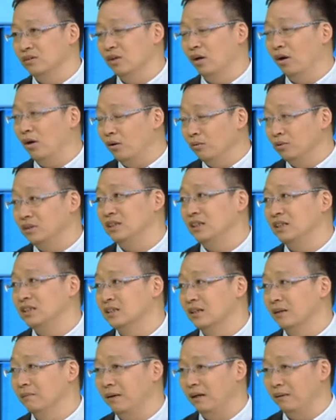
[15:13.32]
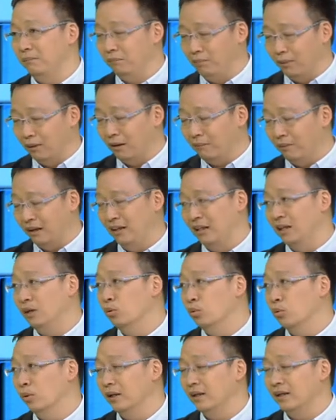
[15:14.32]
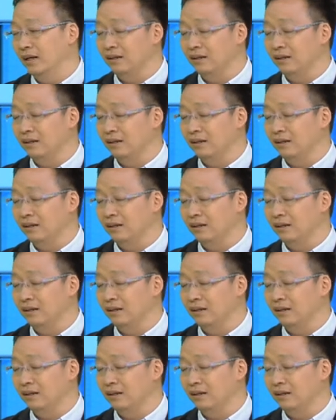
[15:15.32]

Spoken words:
the whole system and build up a new one.